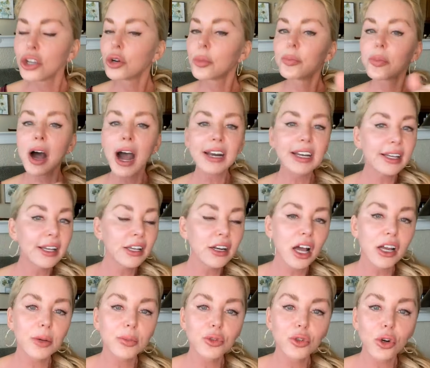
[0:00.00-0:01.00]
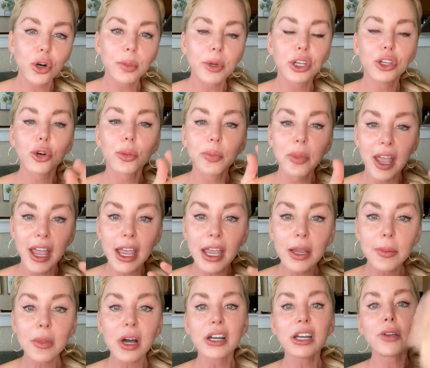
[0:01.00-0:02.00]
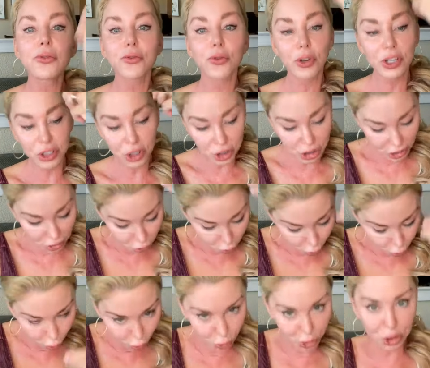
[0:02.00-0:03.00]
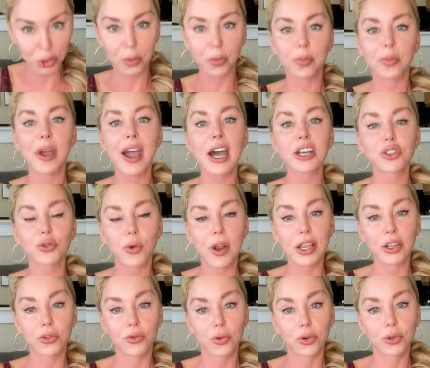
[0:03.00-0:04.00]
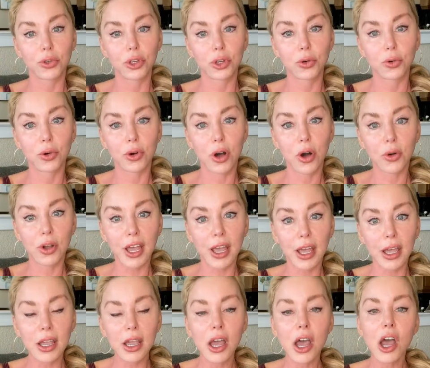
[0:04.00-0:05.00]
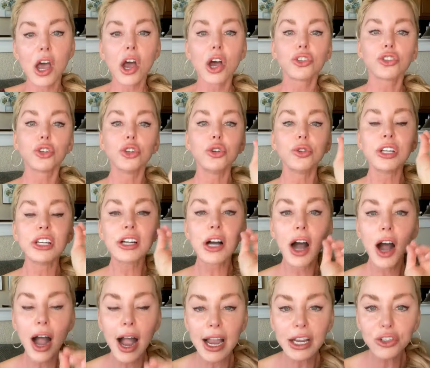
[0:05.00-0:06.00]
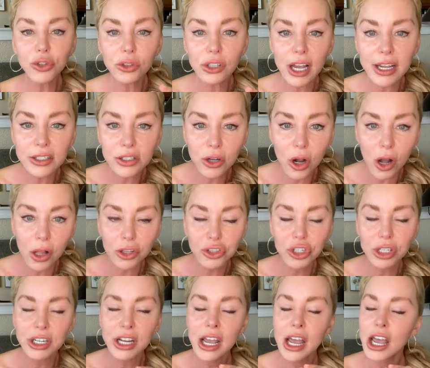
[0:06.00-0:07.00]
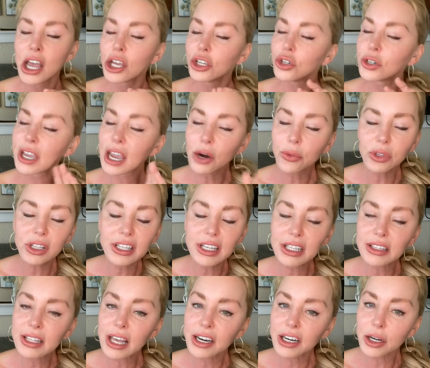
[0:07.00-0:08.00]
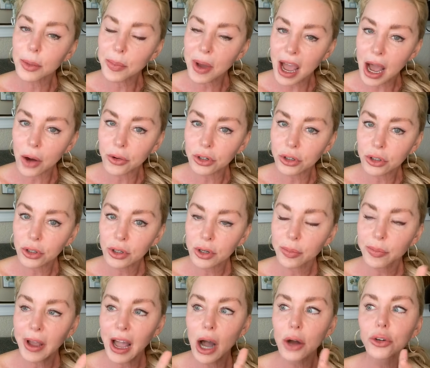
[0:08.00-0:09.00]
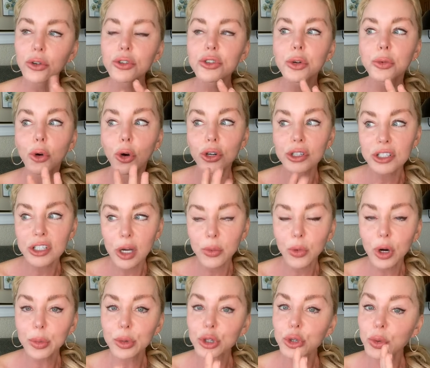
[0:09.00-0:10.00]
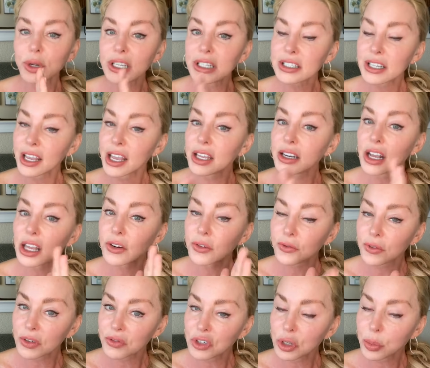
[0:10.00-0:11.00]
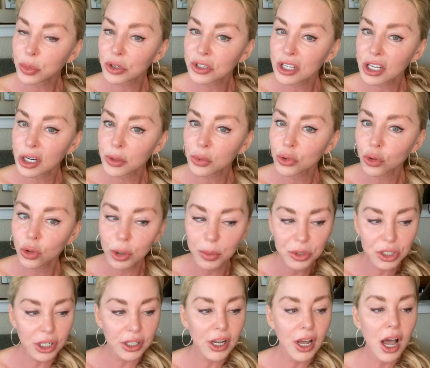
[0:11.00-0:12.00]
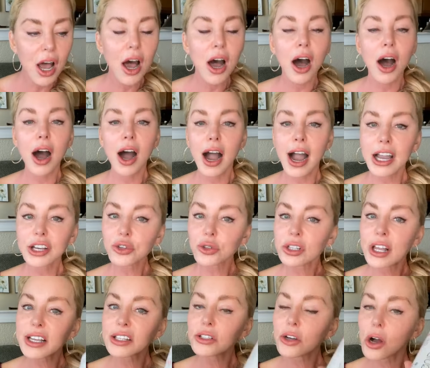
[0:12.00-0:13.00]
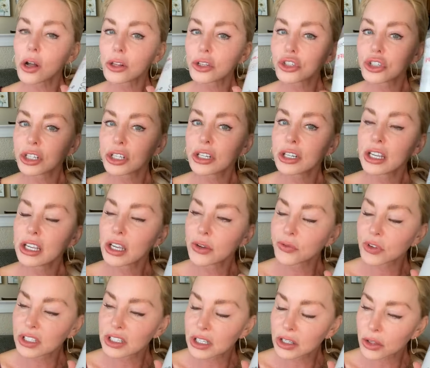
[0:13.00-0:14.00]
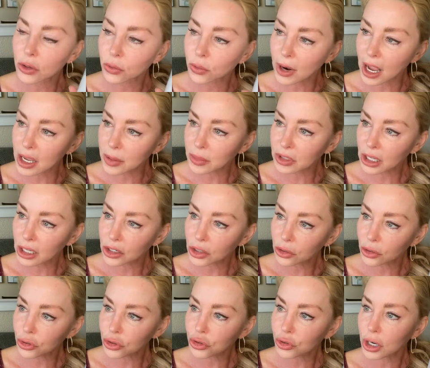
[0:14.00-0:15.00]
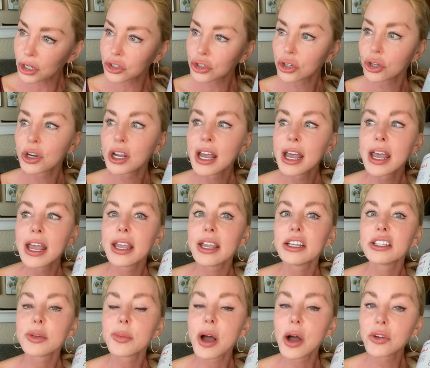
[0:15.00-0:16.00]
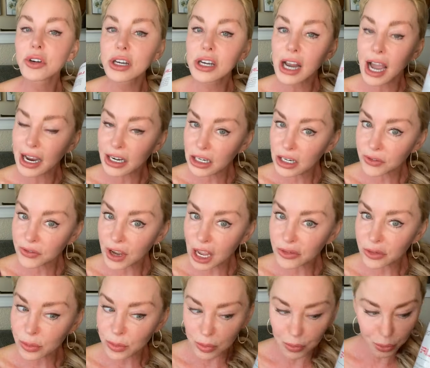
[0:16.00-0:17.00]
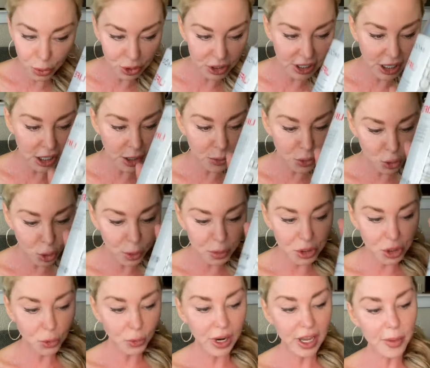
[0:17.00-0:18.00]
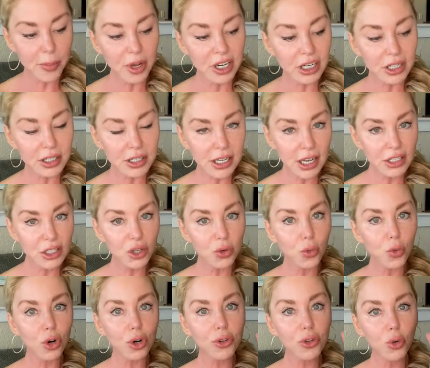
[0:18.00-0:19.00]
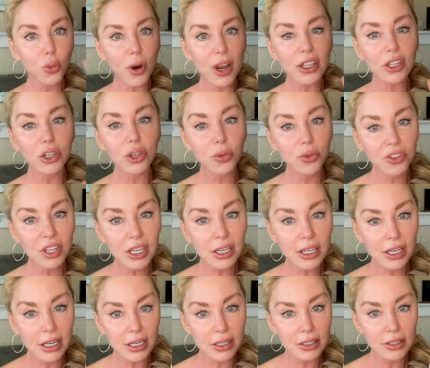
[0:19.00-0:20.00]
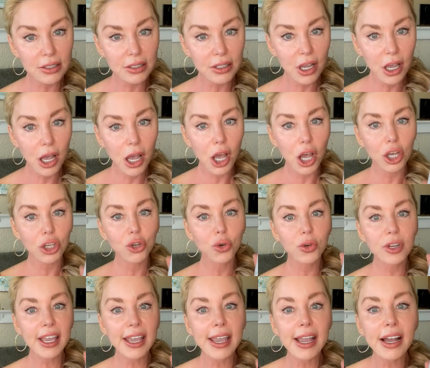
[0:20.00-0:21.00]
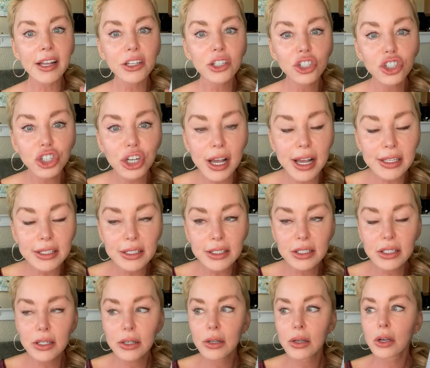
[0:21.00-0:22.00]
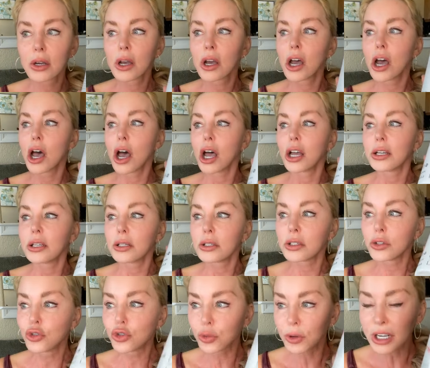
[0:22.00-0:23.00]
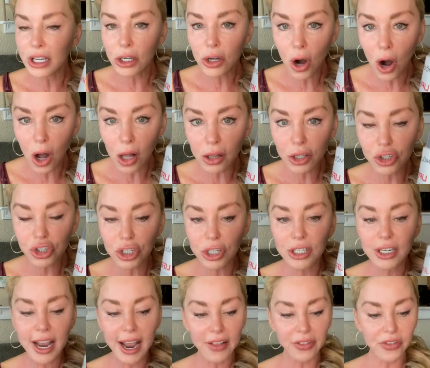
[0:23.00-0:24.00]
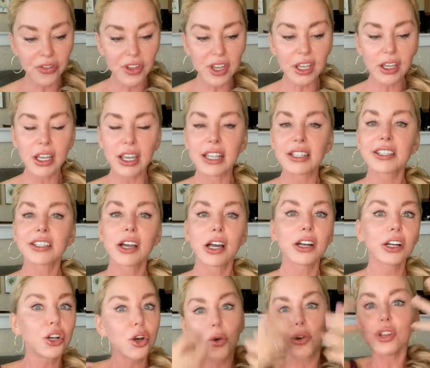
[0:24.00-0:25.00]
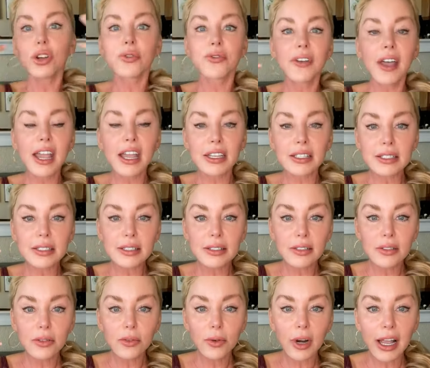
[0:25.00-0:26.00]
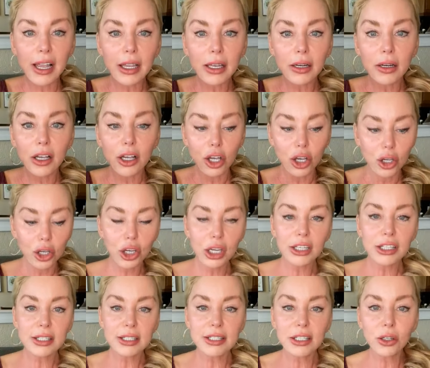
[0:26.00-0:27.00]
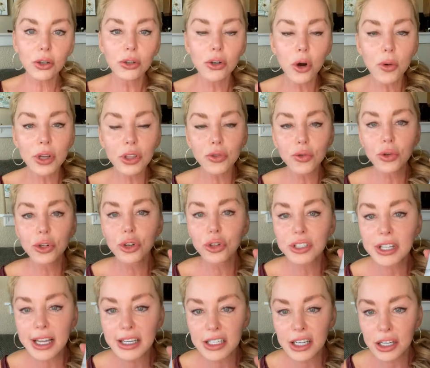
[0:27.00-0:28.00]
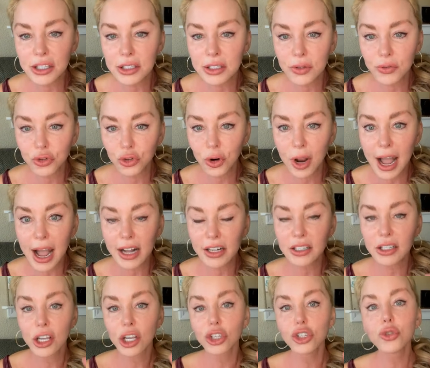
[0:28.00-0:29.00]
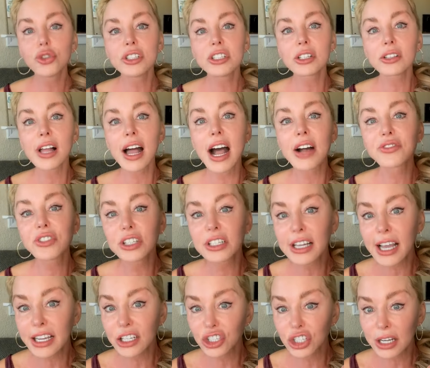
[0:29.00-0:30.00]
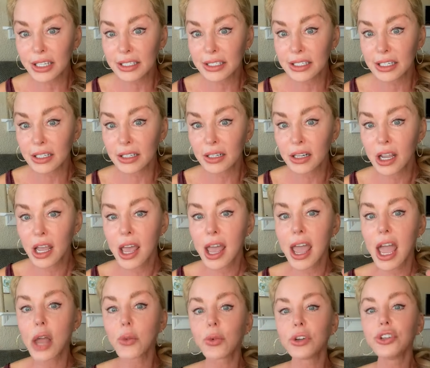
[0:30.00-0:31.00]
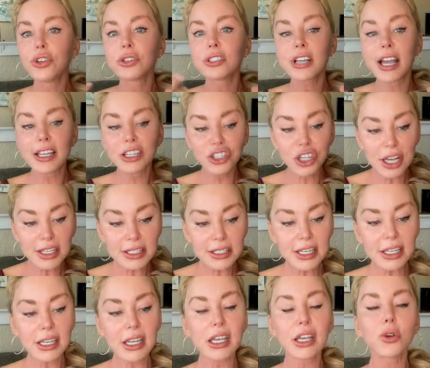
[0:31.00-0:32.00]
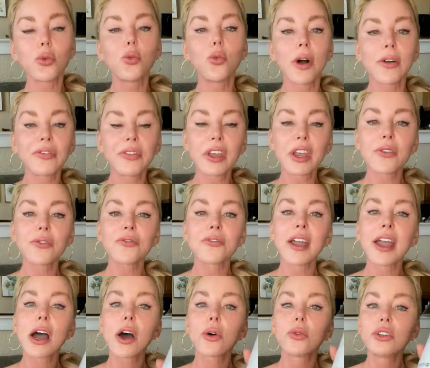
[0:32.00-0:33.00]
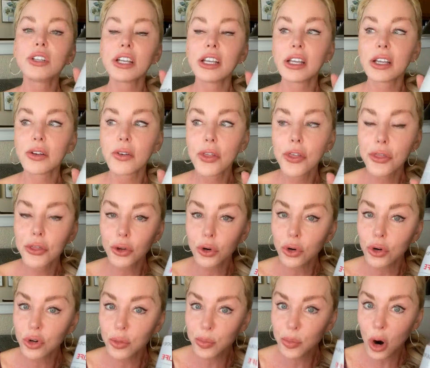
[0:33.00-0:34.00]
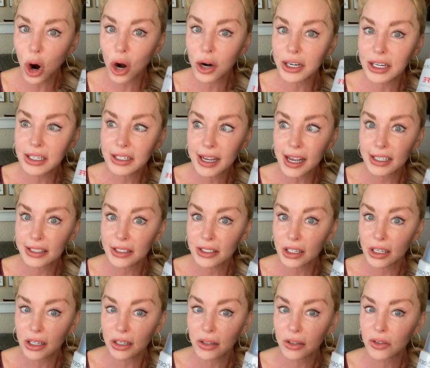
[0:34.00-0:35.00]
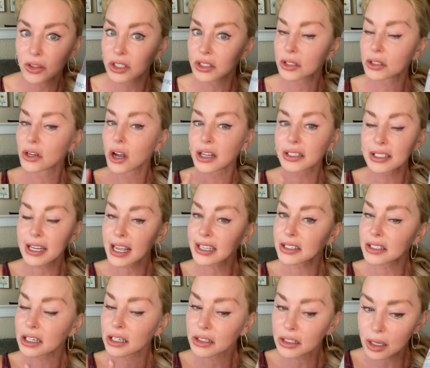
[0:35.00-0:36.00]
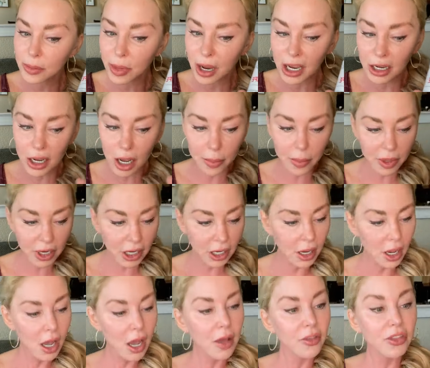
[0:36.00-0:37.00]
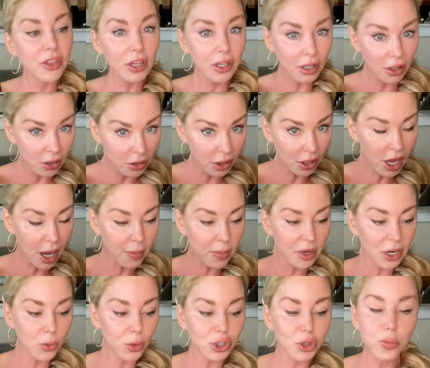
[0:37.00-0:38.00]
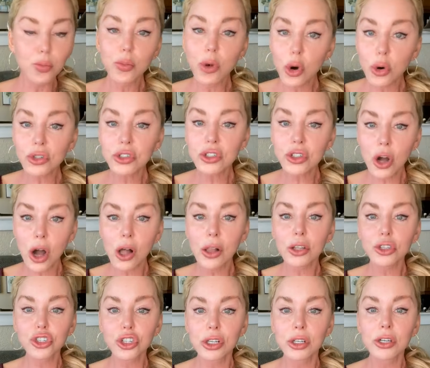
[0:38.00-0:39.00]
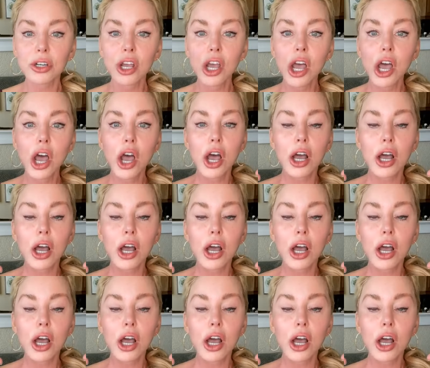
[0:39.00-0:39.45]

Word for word: Your body cannot absorb it. You're paying money for it to just whoosh, pass right through you, okay? So you need a hydrolyzed collagen. You can't really get that in a powder. Powders are somewhere between 10 and 50% absorption. A hydrolyzed collagen, if it's in the right molecular structure, is about 95% absorption rate, but it doesn't work the way that you think it is. You can't just drink collagen and think it's going to go to your face, right? It's still going through your digestive tract. You still have to digest it. And when you're digesting it, what they have found in third party testing, this is not testing done by a company, the, the company, which most collagen